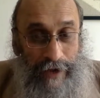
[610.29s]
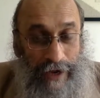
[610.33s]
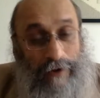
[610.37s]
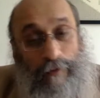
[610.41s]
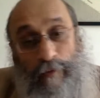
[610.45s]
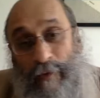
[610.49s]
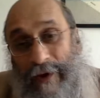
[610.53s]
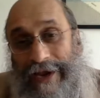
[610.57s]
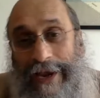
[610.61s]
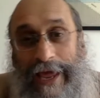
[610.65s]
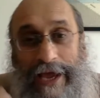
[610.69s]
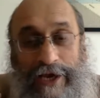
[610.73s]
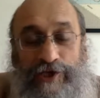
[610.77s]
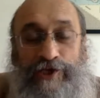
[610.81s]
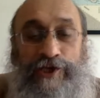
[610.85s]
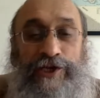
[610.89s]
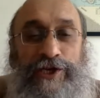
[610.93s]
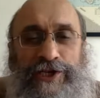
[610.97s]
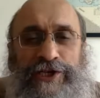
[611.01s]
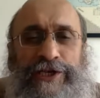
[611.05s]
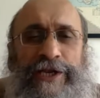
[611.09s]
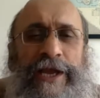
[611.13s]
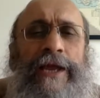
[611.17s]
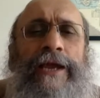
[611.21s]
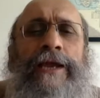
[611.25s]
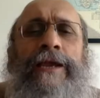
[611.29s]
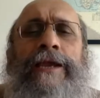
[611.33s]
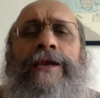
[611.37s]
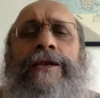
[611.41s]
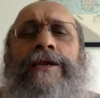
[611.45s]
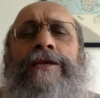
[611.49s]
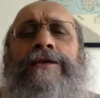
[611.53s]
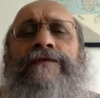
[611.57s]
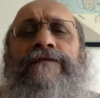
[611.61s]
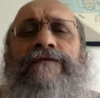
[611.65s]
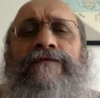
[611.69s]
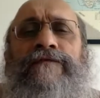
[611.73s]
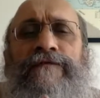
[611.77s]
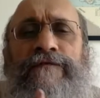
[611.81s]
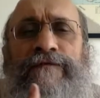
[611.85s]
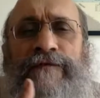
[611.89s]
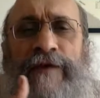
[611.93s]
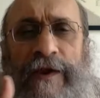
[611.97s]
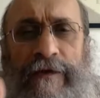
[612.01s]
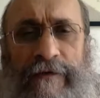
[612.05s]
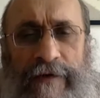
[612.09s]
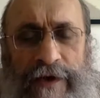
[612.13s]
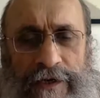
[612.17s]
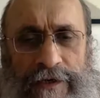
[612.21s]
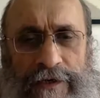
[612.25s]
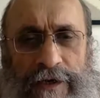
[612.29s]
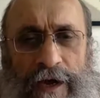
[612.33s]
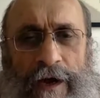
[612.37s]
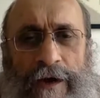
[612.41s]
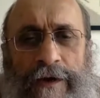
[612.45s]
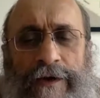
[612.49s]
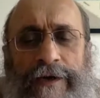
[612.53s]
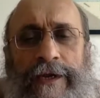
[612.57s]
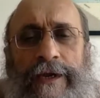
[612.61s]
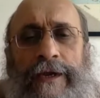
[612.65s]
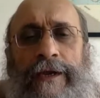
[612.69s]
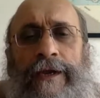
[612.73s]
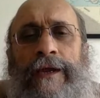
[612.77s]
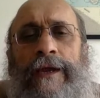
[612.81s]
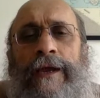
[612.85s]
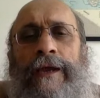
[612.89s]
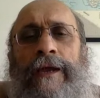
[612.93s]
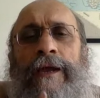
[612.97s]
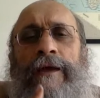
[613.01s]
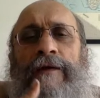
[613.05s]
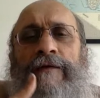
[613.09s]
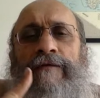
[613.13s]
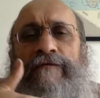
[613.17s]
And when action is taken, it is very tardy,